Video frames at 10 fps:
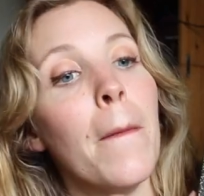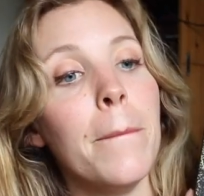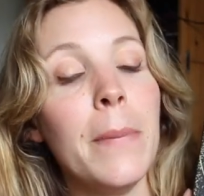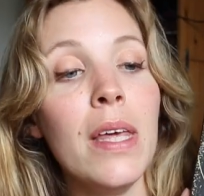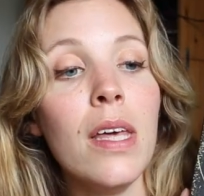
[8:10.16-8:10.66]

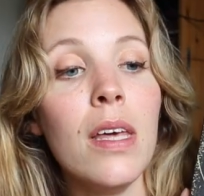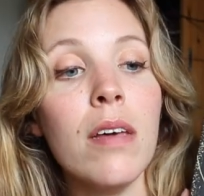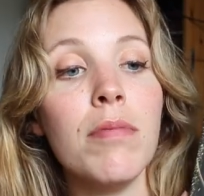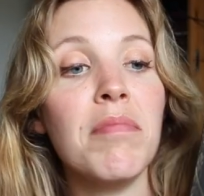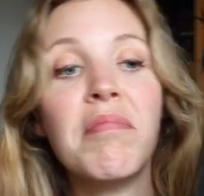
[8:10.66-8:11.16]

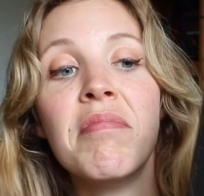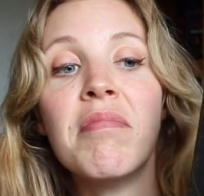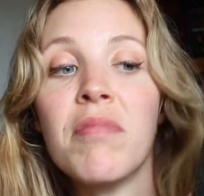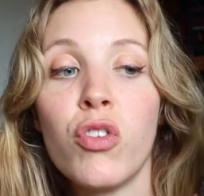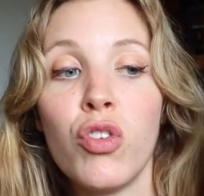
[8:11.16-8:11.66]
be
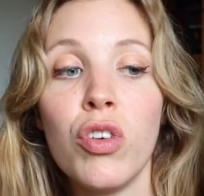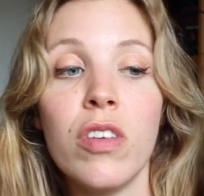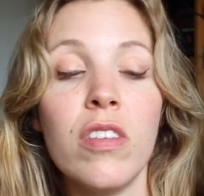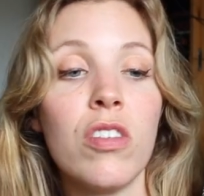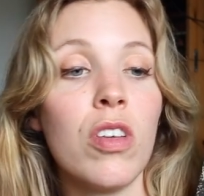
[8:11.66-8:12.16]

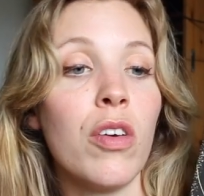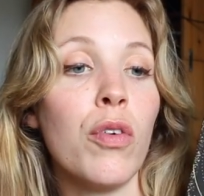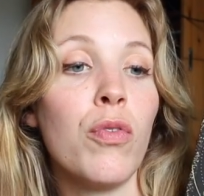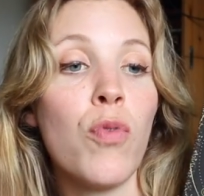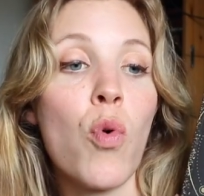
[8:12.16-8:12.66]
students
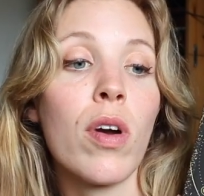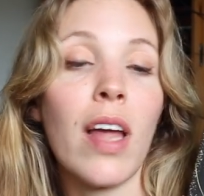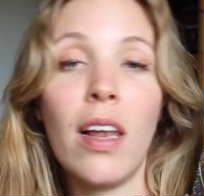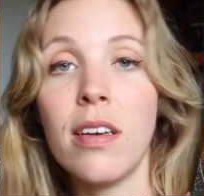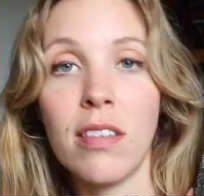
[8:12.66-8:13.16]
for
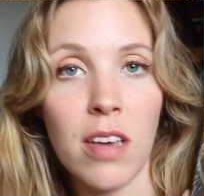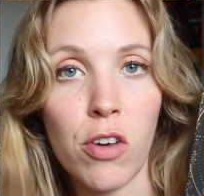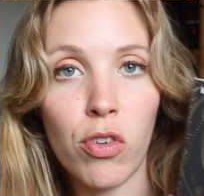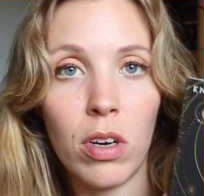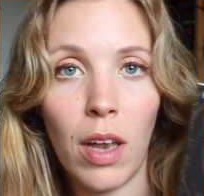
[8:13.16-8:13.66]
the
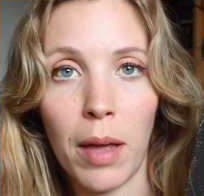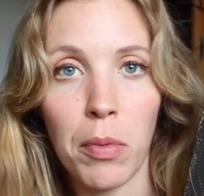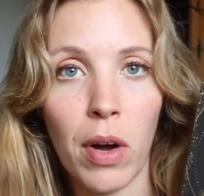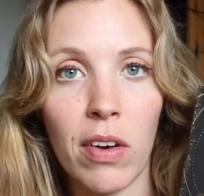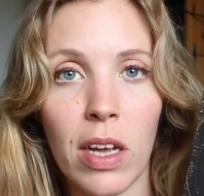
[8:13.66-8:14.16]
Alexandrian
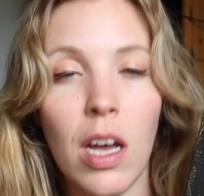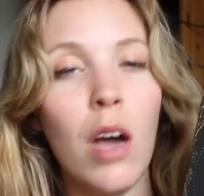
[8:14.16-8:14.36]
Library,